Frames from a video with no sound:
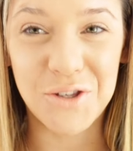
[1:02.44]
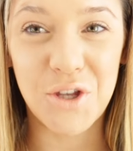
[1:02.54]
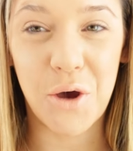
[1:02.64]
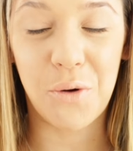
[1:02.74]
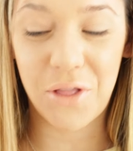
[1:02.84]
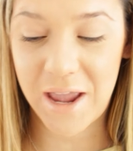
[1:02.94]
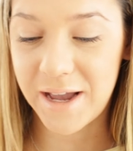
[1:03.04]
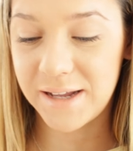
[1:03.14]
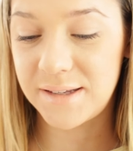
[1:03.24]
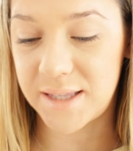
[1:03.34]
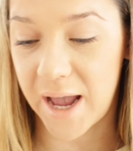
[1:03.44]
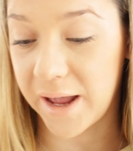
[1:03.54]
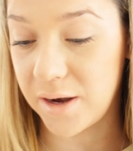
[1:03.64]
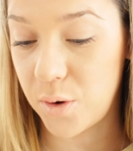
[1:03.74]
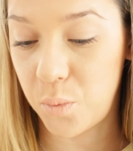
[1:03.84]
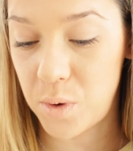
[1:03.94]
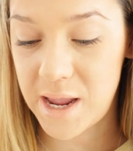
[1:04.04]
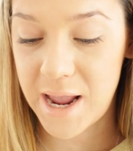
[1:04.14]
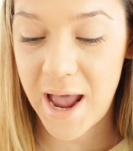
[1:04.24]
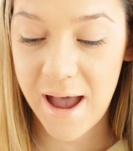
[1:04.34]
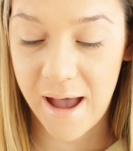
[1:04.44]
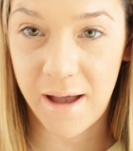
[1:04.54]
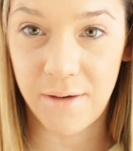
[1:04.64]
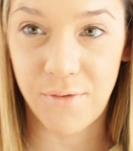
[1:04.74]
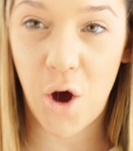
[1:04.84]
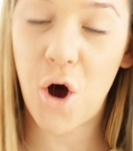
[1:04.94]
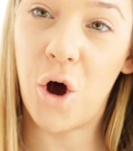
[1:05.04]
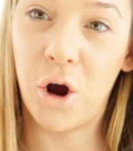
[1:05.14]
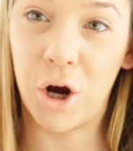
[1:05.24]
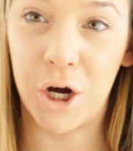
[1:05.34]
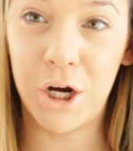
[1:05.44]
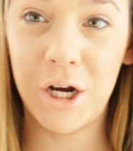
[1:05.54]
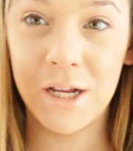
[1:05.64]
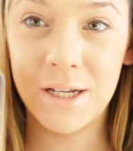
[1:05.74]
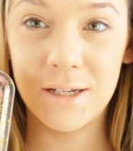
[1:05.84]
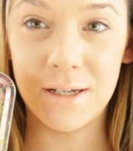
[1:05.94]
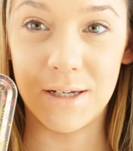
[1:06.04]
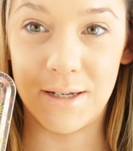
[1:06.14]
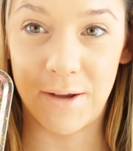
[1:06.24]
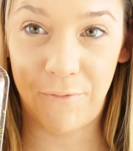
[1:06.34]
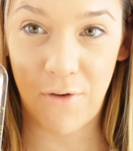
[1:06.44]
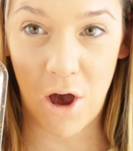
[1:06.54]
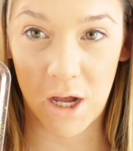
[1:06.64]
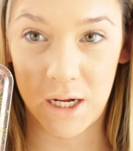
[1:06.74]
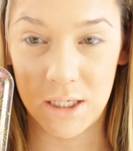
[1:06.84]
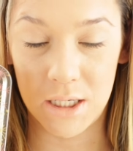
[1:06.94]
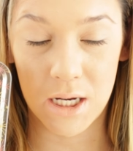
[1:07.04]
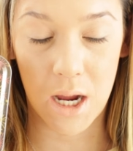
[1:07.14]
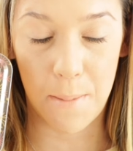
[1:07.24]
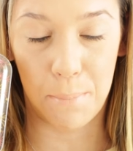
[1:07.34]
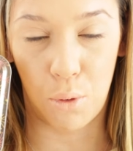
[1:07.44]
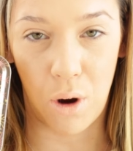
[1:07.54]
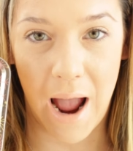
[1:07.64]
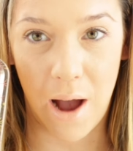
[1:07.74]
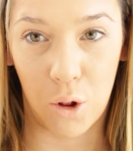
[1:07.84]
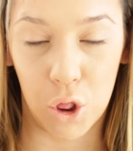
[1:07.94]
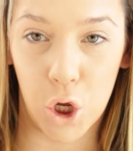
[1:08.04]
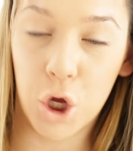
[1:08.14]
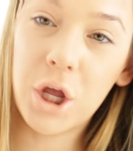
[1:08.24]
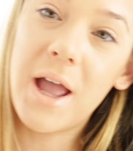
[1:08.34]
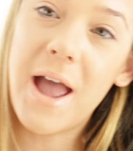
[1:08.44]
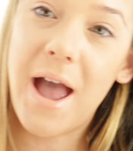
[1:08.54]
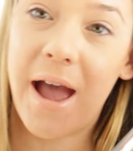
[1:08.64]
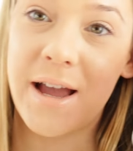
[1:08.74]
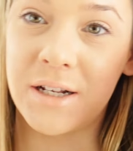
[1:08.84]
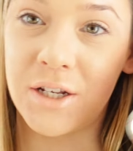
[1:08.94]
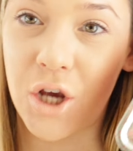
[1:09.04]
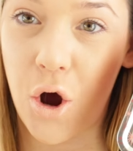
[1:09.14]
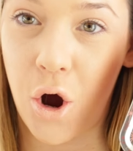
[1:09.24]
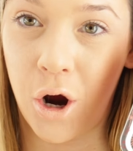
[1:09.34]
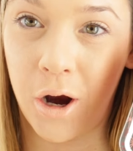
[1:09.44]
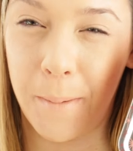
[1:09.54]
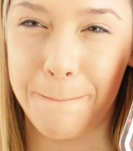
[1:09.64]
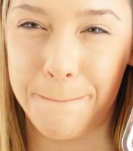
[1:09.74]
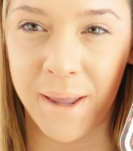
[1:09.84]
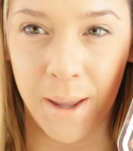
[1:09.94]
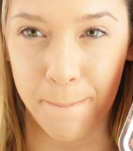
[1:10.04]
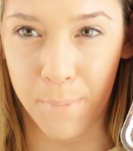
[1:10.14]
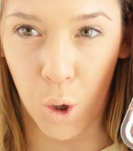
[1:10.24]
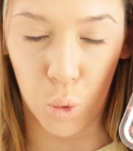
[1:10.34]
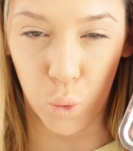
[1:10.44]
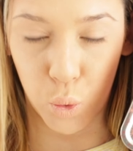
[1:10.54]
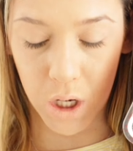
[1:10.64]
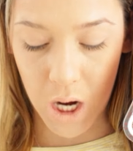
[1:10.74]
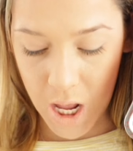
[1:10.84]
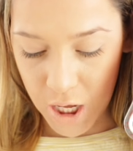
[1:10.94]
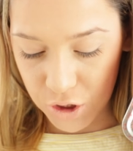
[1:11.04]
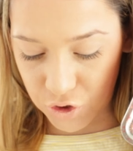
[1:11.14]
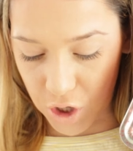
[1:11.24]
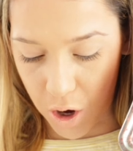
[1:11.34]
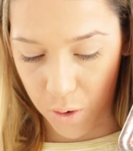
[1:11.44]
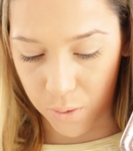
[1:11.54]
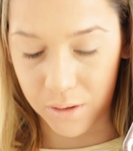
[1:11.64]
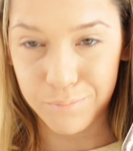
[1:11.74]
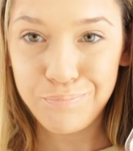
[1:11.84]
so like I said, we have our defined brow look and our big and bold. So